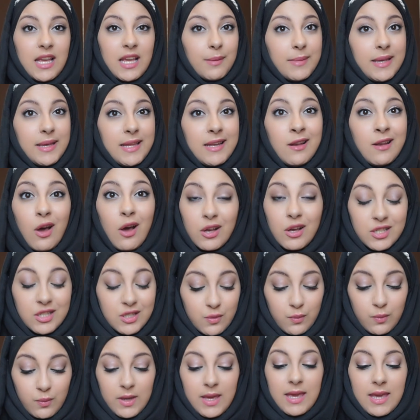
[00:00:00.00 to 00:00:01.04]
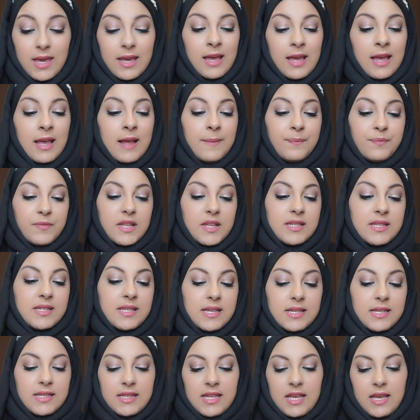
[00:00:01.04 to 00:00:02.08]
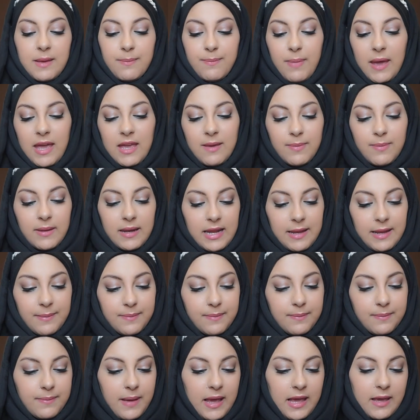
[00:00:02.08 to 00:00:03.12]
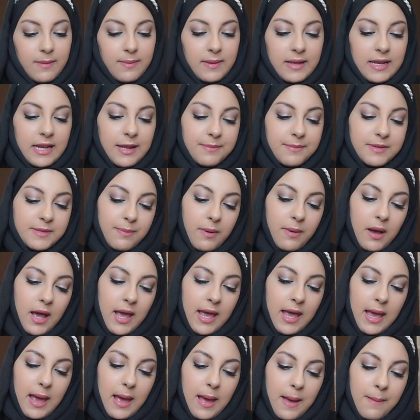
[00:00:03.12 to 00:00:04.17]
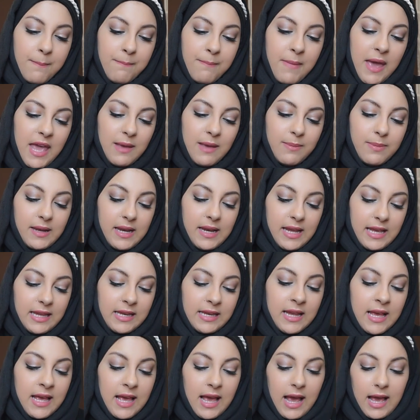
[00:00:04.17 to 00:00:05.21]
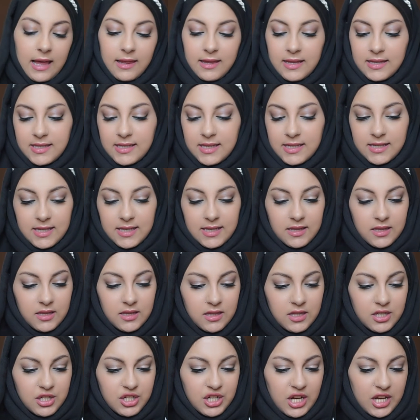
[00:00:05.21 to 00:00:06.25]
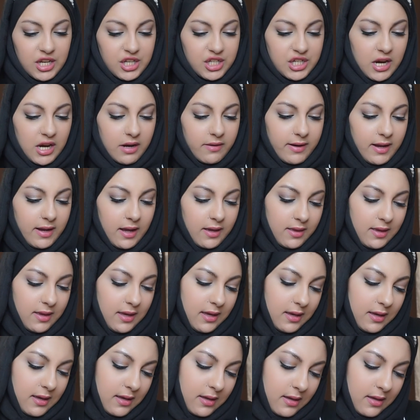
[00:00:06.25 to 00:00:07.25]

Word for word: I mean last week. This is the Baby Lips by Maybelline, and this is in the shade Cherry, I think.